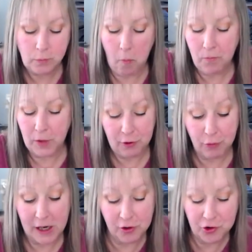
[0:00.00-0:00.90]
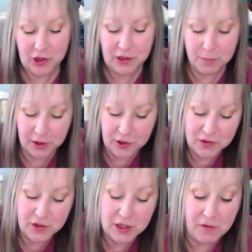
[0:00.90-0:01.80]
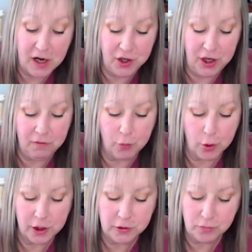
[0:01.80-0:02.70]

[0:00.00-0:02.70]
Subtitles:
Like regular cheeseburgers, and see if I can eat 4.